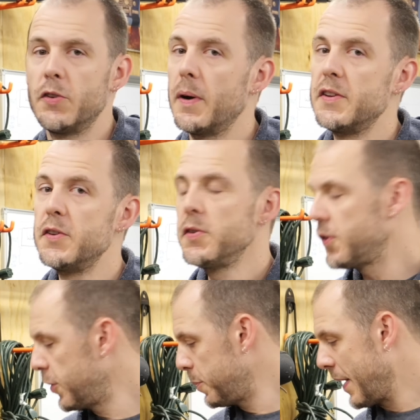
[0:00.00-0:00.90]
So I do
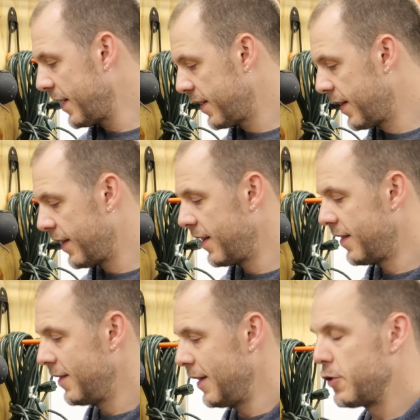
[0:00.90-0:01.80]
suspect that
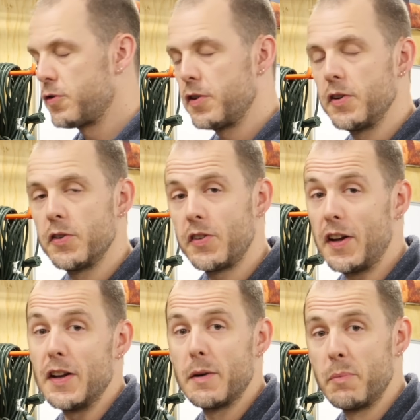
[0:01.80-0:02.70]
this has introduced a
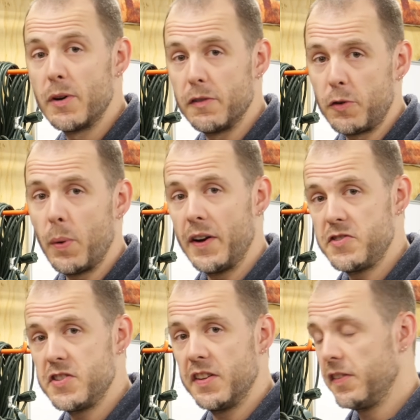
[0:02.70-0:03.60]
number of
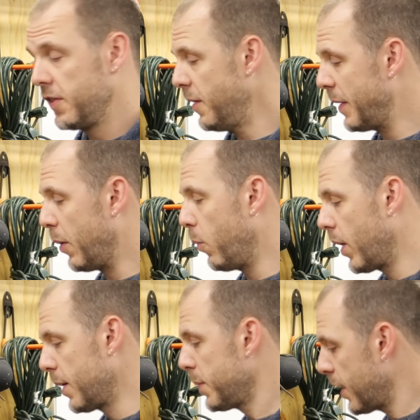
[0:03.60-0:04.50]
questions about
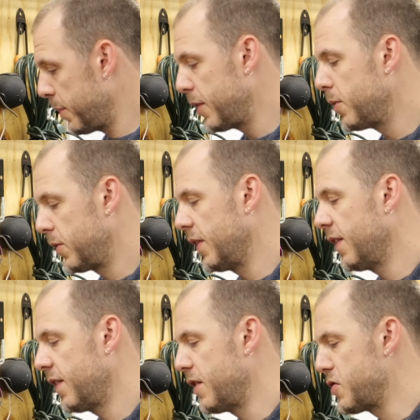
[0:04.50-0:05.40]
what I'm gonna be using
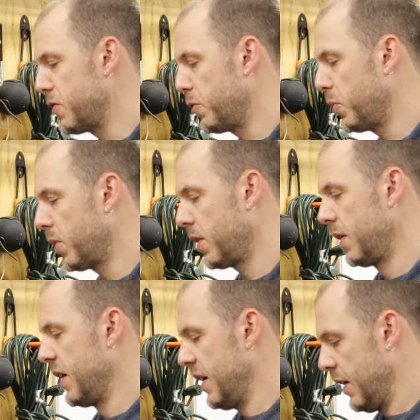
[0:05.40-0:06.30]
this engine for,
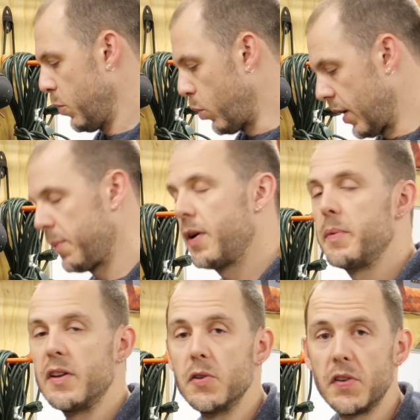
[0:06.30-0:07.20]
what I'm gonna
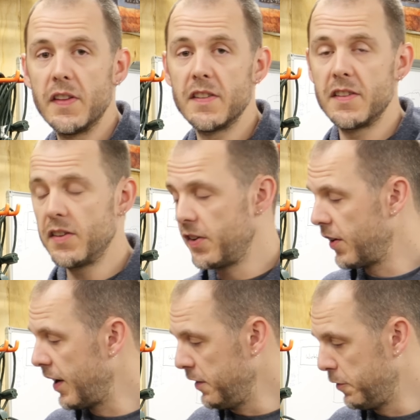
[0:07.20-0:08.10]
be using the cylinder
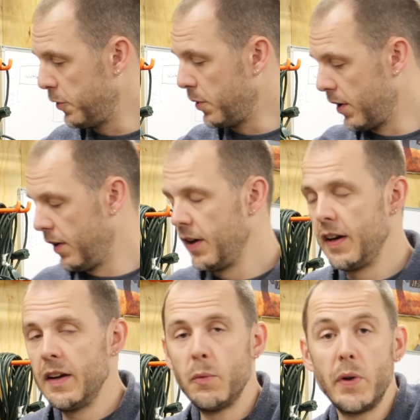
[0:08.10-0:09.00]
head for,
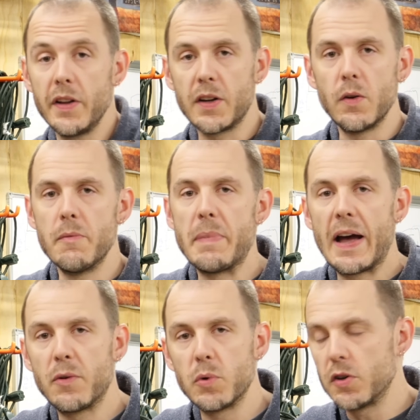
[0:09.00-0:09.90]
will it go in
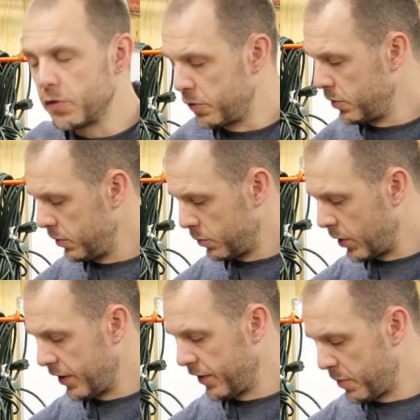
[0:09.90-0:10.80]
Bad Wolf,
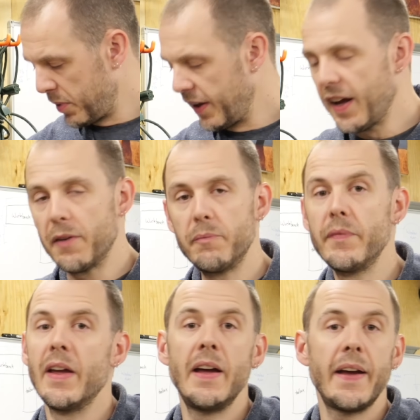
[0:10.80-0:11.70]
what is the plan?
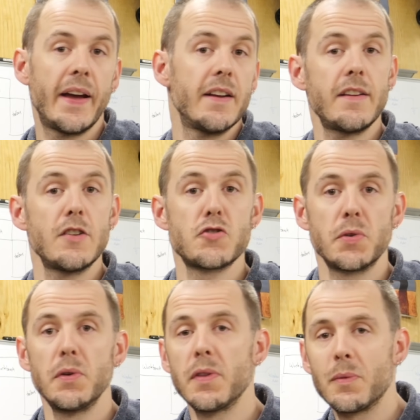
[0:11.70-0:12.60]
And in
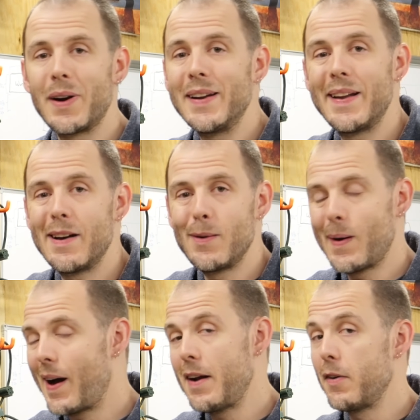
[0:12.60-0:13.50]
truth, right
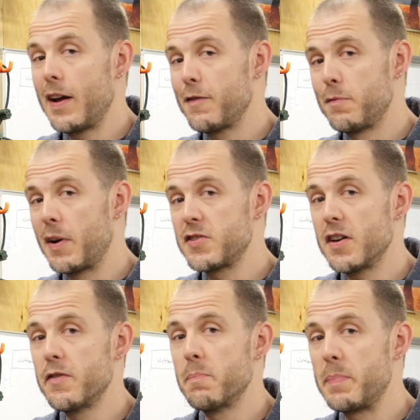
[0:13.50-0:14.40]
now, I don't have much
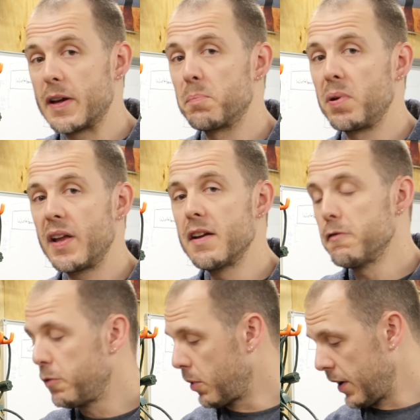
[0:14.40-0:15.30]
of a big plan
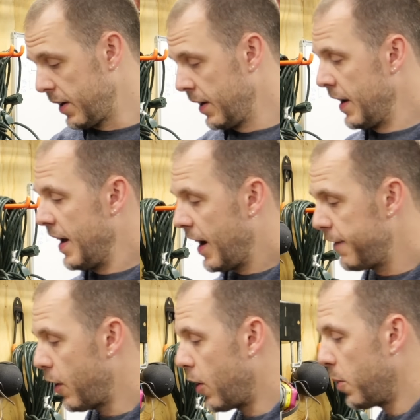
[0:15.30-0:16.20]
for it.
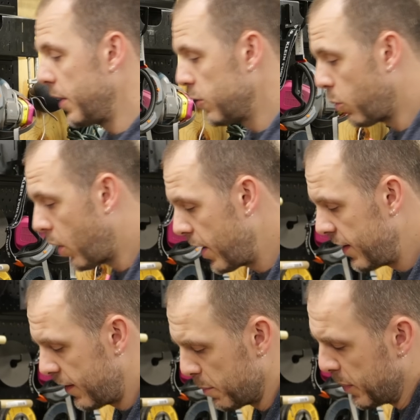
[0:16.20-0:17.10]
I've always
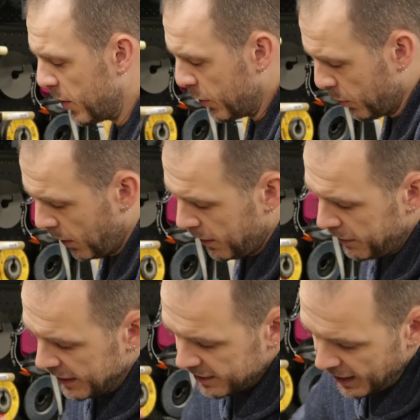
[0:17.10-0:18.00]
wanted to build one
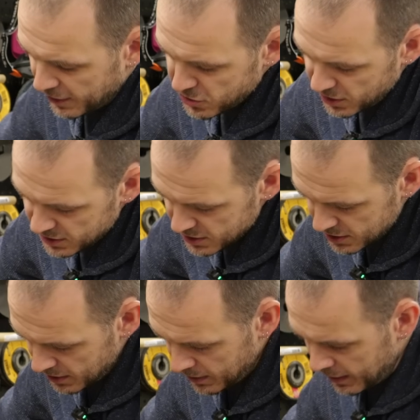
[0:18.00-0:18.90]
of these
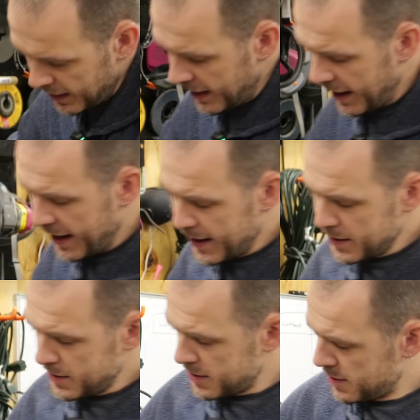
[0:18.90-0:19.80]
engines
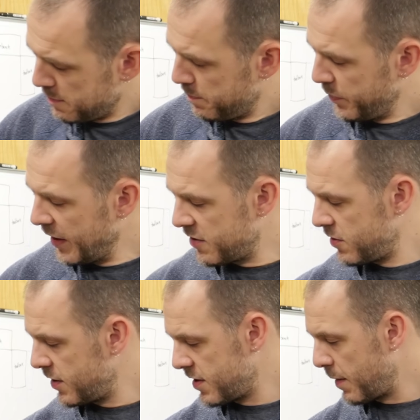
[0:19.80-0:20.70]
and it's
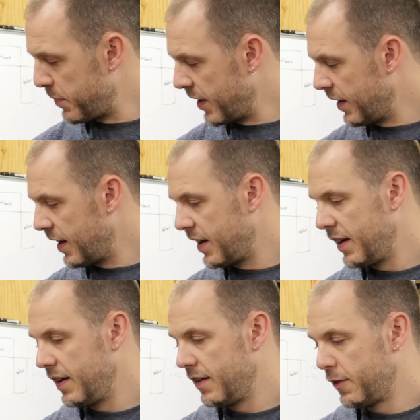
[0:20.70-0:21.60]
just something that
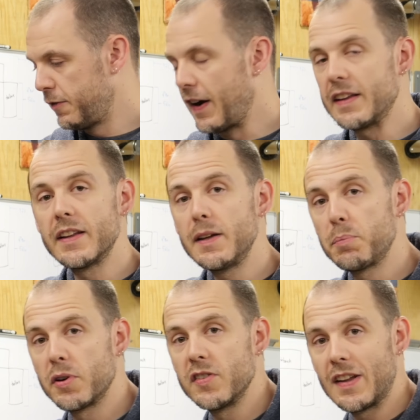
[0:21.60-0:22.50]
is finally
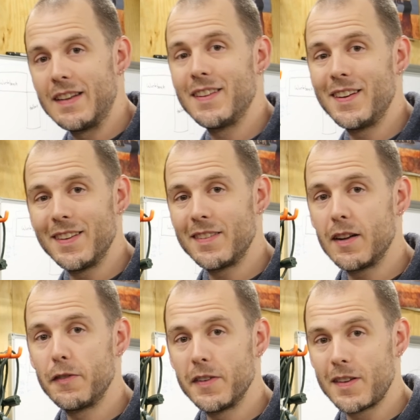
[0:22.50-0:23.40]
presented
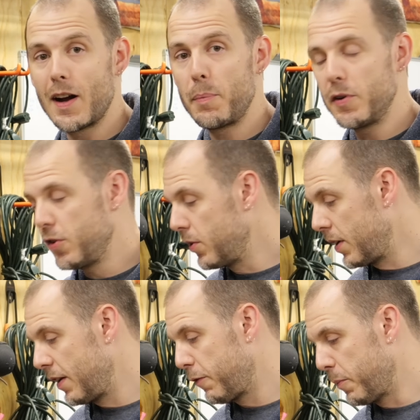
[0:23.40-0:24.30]
itself as an
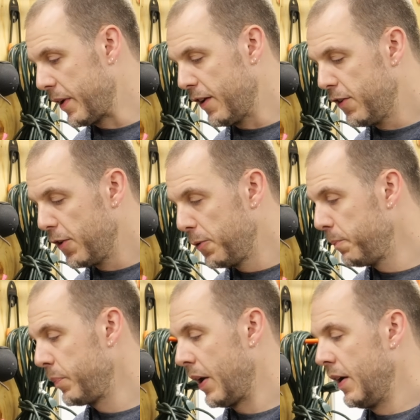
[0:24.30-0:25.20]
opportunity for me to do.
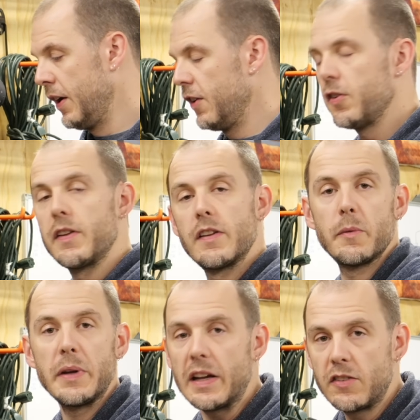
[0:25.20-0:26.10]
So
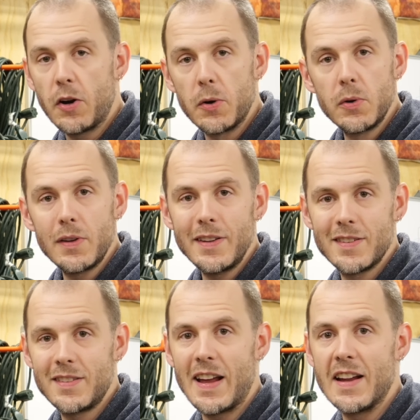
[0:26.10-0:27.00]
will be a totally
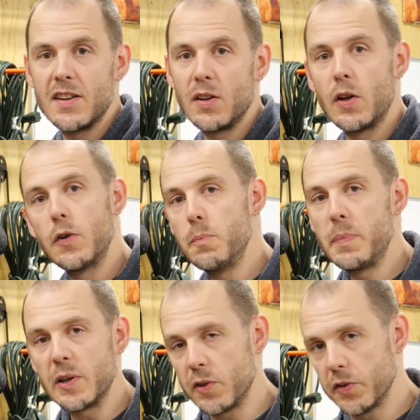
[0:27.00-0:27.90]
standalone
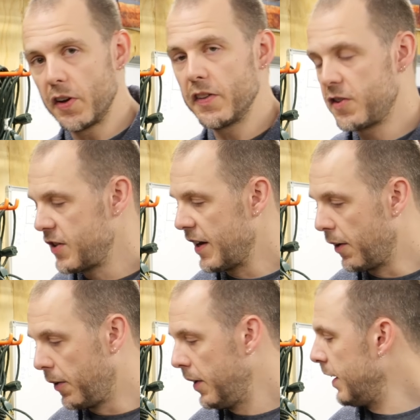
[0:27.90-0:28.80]
build on the
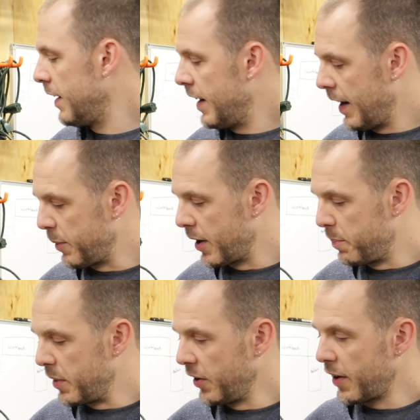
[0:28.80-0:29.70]
channel. I'm gonna
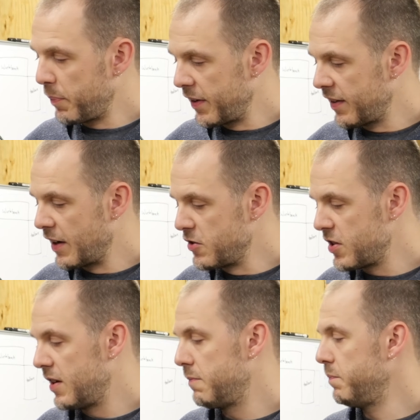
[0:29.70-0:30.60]
build up this
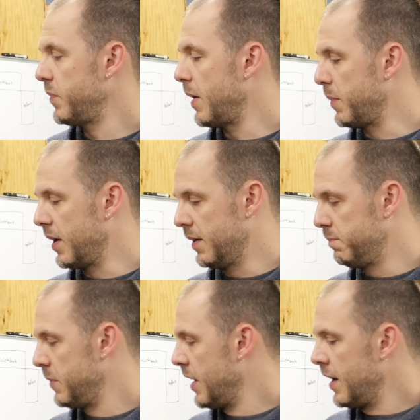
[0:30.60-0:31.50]
engine, I'm
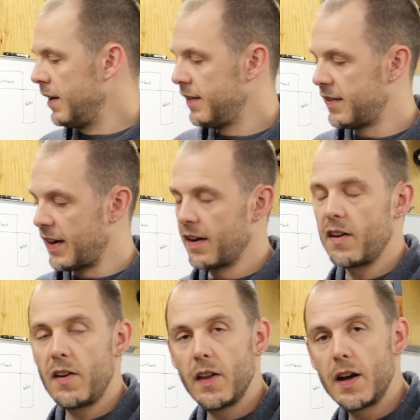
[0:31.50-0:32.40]
gonna set it
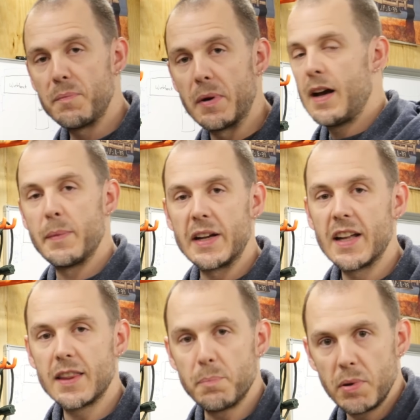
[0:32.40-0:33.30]
all up, I'm gonna
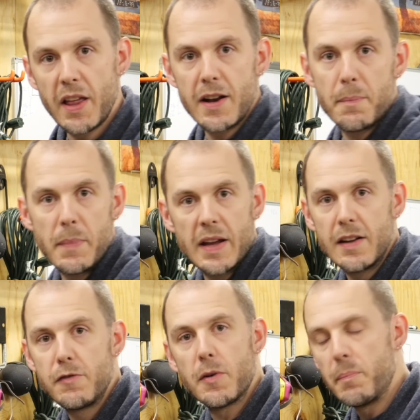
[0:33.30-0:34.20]
get the plenum
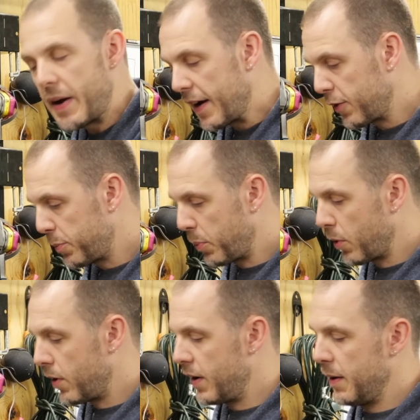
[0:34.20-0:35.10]
made from
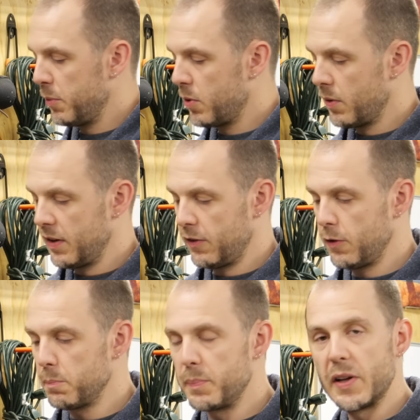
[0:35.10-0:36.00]
Bagsport, I'm going
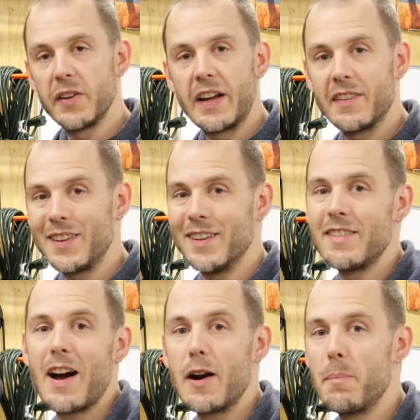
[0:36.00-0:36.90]
to build out the
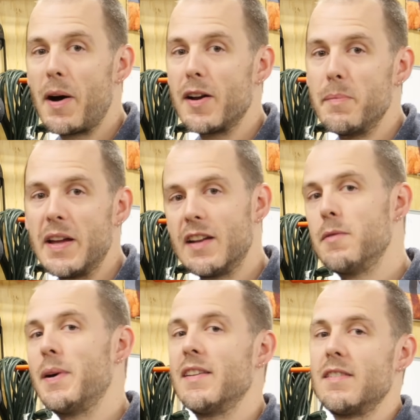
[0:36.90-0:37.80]
entire bottom end
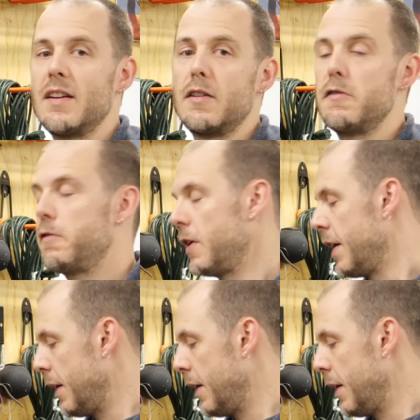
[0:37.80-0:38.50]
myself